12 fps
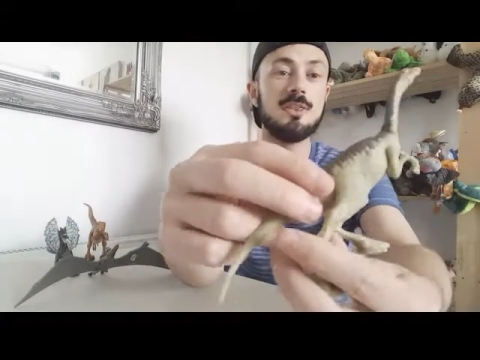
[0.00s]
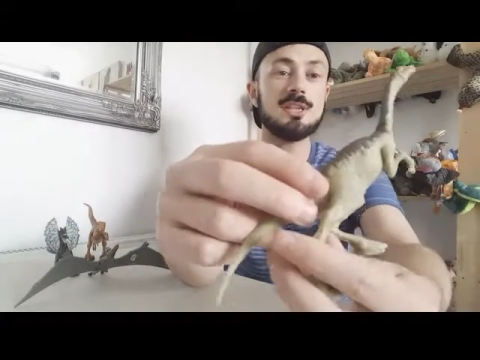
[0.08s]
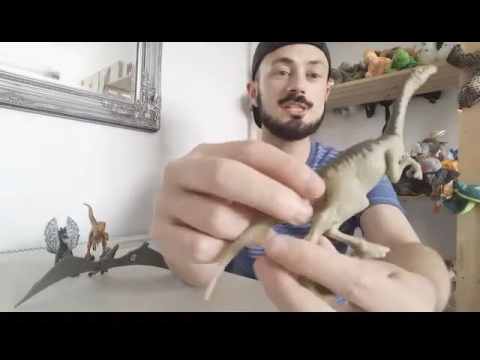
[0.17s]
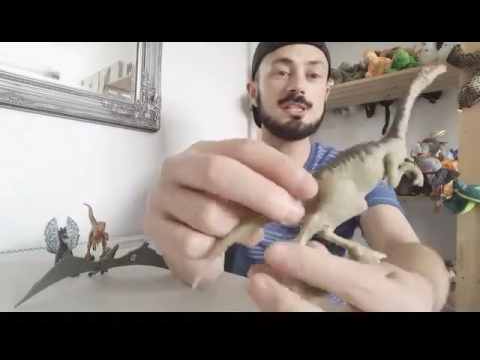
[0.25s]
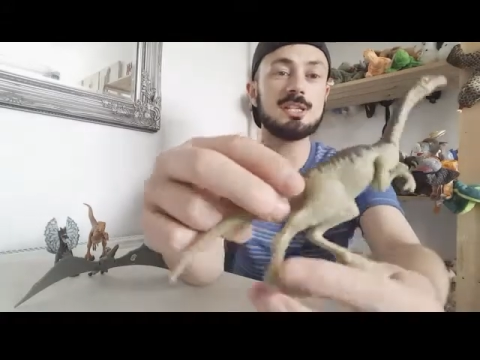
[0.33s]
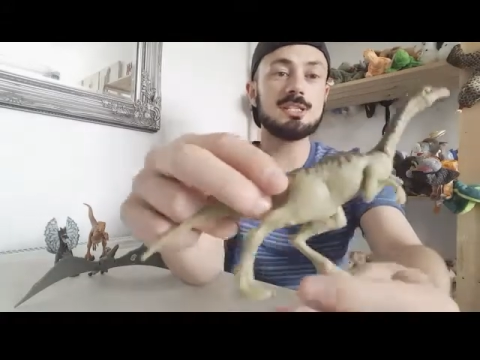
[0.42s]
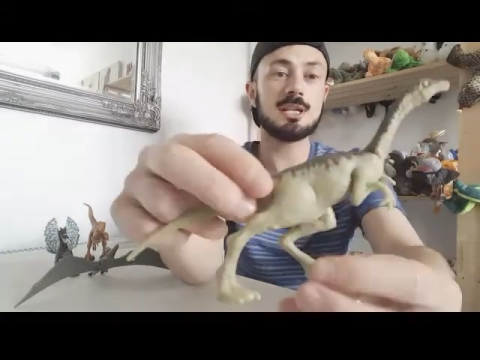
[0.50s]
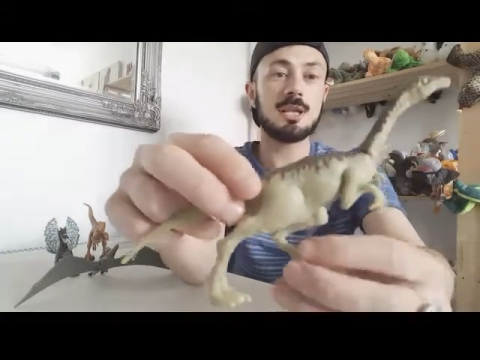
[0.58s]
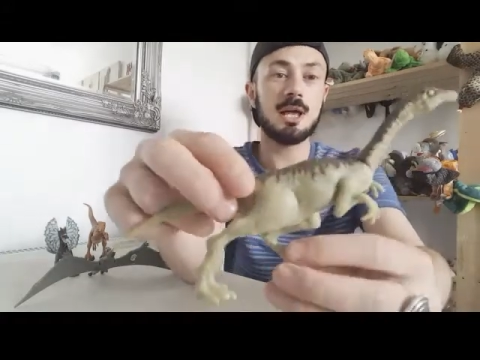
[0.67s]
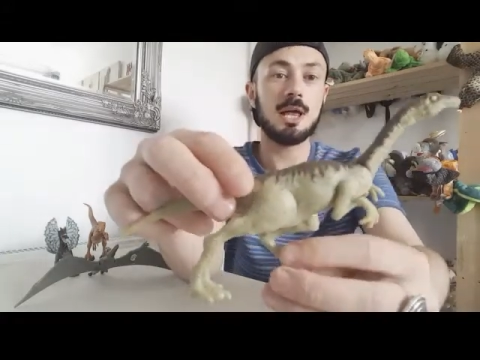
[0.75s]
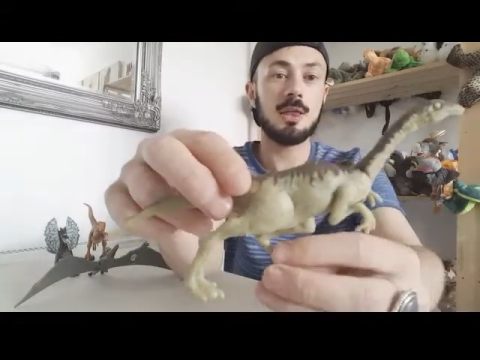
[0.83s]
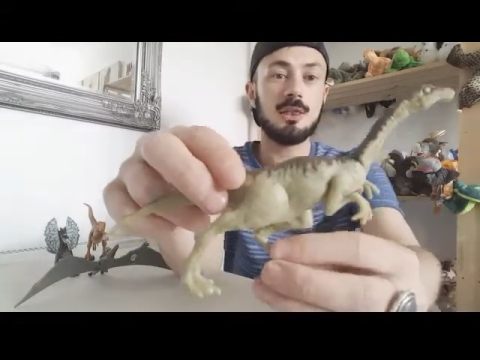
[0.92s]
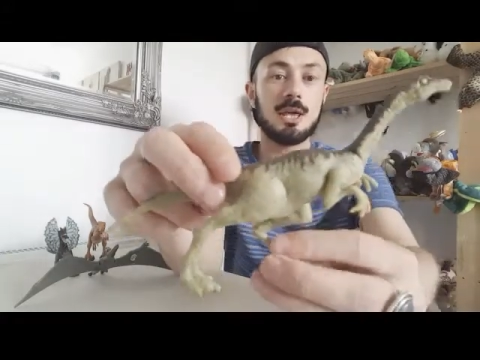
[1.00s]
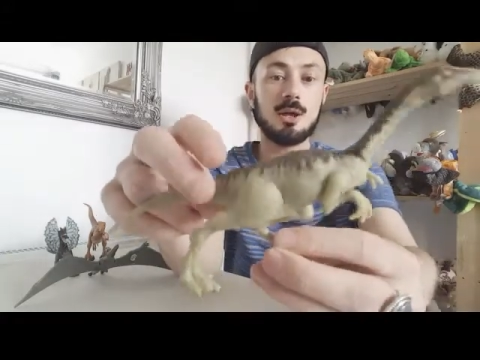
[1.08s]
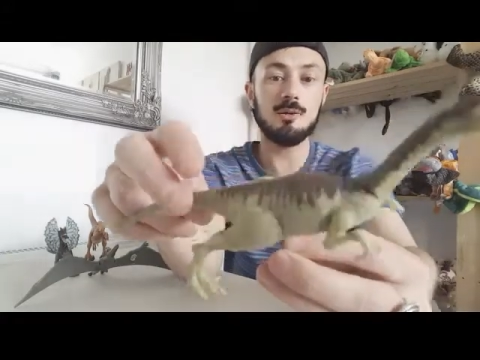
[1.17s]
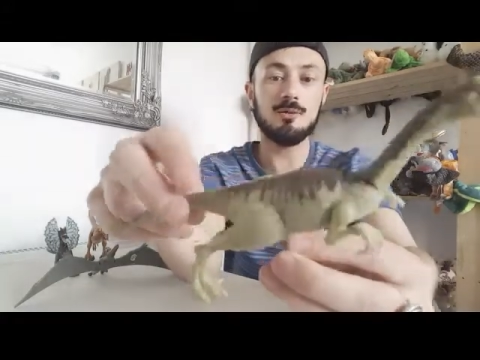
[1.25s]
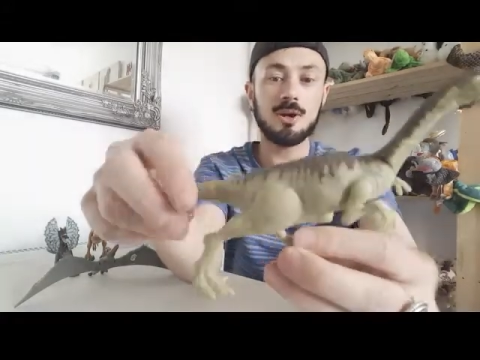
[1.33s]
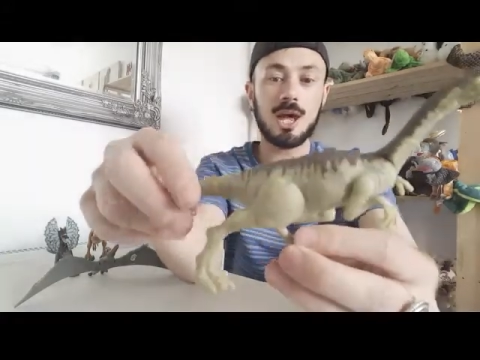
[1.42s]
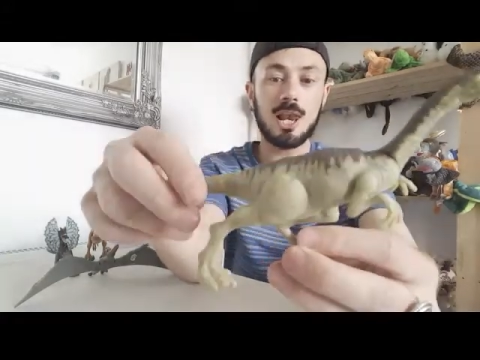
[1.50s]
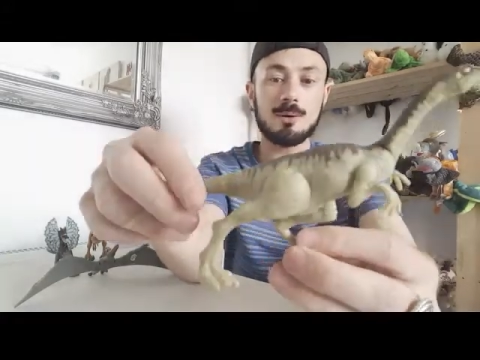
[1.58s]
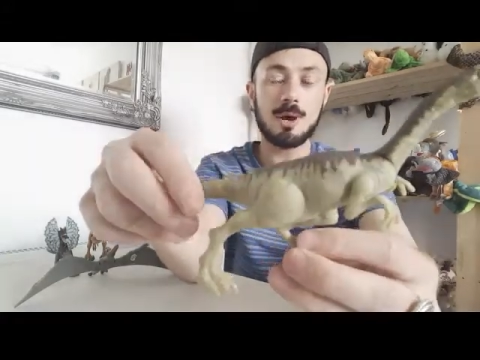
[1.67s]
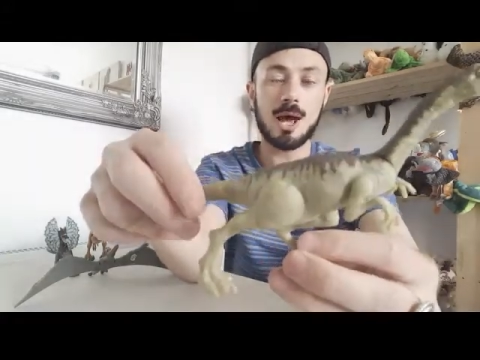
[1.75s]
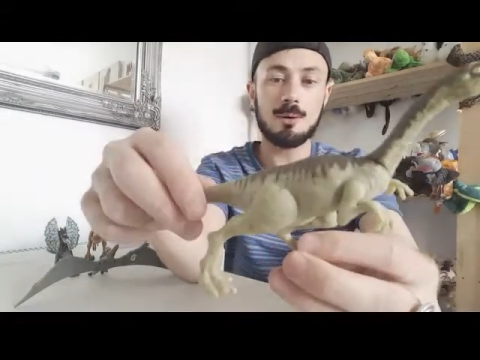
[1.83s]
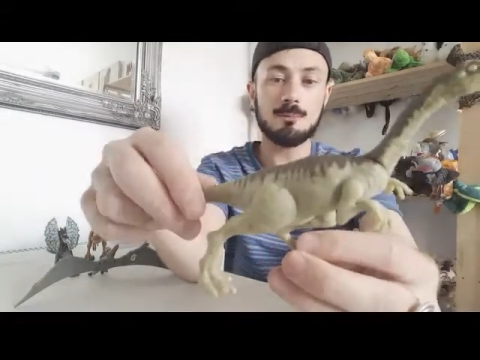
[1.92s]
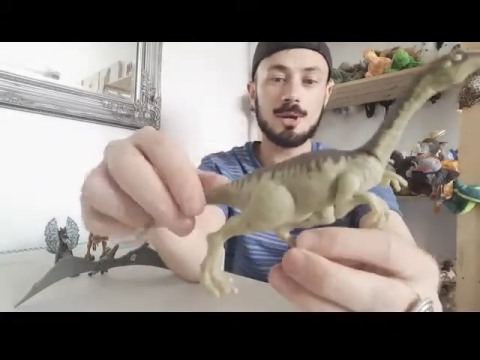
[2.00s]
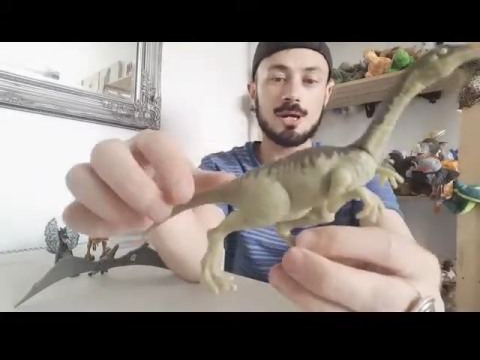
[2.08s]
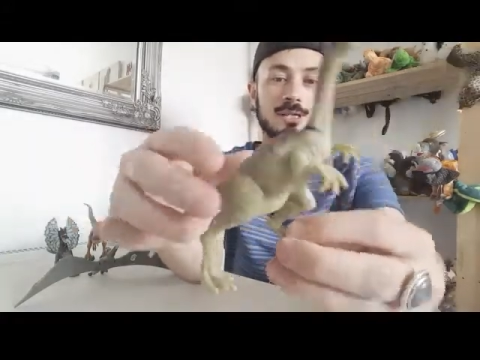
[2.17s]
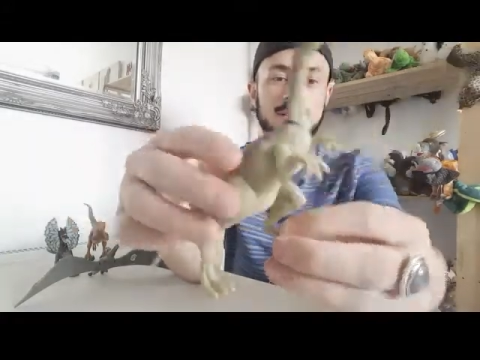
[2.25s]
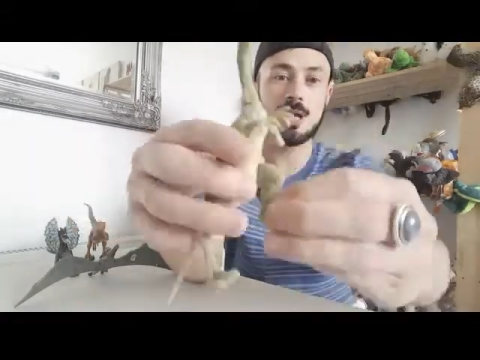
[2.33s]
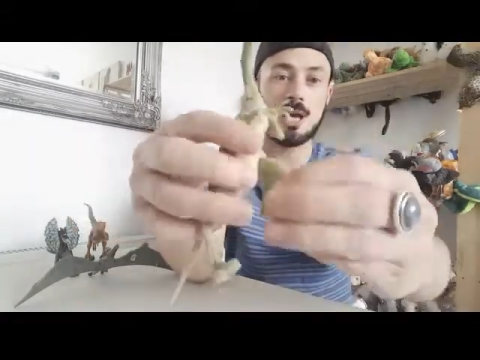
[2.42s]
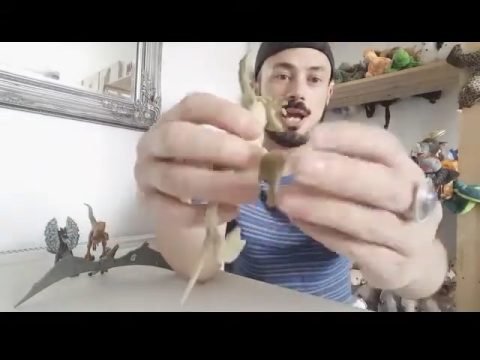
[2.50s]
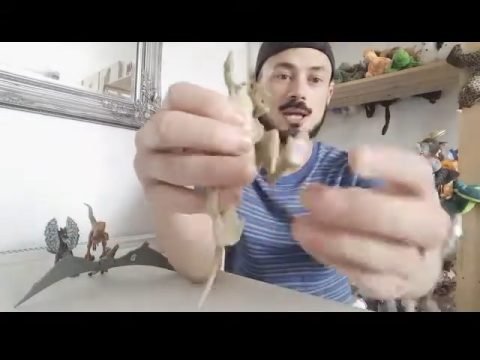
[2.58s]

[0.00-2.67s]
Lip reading: this is the other Gallimimus.